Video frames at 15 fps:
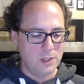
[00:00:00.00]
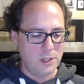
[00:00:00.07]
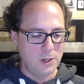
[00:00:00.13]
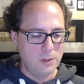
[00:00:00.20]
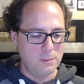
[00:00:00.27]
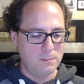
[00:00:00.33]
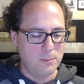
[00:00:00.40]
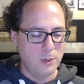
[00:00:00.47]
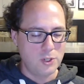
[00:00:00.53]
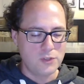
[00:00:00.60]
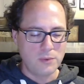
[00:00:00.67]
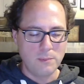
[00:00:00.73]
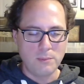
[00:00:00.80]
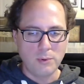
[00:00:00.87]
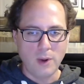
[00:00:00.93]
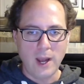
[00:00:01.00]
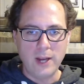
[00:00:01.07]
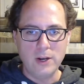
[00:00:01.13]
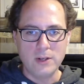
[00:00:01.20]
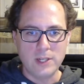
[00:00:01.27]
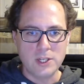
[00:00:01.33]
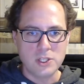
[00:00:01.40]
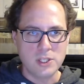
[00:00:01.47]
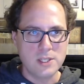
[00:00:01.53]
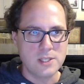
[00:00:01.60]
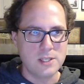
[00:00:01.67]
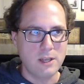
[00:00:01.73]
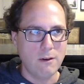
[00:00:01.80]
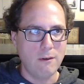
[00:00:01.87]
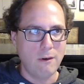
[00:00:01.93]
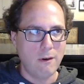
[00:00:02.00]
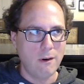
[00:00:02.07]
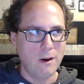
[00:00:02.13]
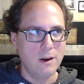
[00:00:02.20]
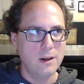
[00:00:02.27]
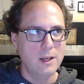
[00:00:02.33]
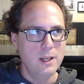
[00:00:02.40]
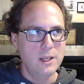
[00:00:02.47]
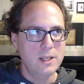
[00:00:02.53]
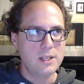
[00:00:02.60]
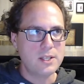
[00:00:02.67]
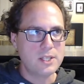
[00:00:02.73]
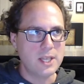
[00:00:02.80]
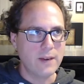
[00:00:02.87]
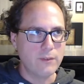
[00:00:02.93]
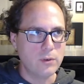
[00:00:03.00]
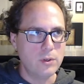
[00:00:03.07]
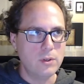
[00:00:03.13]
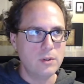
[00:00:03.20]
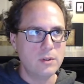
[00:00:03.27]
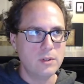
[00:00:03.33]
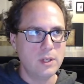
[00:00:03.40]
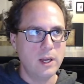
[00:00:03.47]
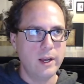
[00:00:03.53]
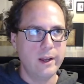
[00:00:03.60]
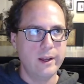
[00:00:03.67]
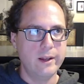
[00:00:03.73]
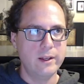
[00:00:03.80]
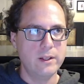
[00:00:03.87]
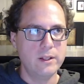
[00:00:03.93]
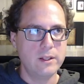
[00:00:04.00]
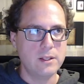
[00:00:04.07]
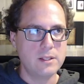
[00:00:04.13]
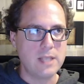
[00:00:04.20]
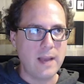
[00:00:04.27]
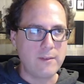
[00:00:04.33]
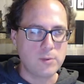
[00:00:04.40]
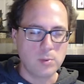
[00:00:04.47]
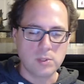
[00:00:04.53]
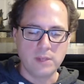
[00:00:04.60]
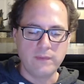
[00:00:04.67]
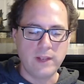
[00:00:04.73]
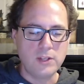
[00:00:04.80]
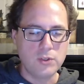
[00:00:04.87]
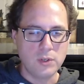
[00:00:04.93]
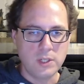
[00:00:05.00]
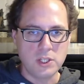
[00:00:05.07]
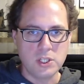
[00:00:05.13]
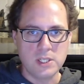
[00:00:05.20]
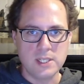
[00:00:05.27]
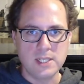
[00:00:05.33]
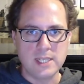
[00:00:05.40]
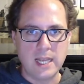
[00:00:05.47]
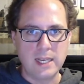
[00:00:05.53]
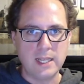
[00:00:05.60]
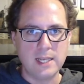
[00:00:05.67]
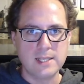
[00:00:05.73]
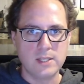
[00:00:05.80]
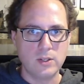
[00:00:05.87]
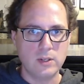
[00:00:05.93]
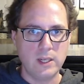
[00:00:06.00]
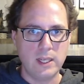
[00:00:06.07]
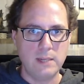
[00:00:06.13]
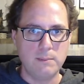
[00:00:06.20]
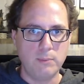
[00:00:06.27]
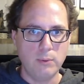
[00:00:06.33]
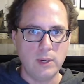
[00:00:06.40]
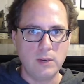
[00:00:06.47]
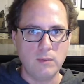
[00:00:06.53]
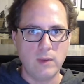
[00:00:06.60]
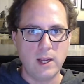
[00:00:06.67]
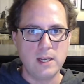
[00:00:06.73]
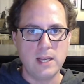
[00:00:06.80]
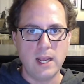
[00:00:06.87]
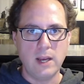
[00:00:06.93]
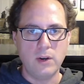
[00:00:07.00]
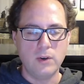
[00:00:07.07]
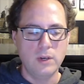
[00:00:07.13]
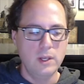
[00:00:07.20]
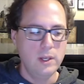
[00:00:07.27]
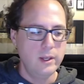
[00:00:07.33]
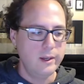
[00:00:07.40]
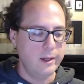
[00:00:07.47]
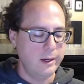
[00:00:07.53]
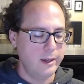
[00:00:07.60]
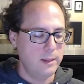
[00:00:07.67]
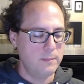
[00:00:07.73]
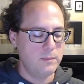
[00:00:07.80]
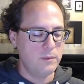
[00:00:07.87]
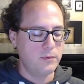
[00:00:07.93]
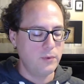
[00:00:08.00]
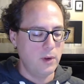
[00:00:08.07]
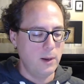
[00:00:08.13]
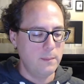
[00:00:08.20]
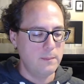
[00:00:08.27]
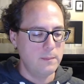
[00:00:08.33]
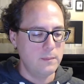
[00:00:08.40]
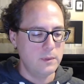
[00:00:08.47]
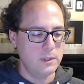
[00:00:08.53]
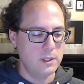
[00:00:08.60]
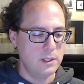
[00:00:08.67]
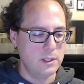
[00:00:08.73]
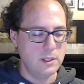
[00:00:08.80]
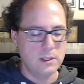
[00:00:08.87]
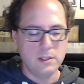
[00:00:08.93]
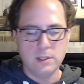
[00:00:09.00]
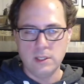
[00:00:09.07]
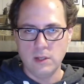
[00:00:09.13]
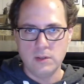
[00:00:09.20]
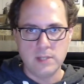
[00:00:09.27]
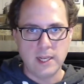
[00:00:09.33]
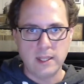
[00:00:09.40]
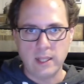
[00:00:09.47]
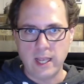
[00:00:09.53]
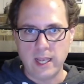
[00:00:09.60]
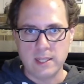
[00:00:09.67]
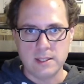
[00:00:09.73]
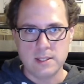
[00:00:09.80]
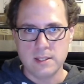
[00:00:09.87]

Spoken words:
books from prior editions, there are several Savage Worlds Adventure Edition settings that are in print right now from the Deadlands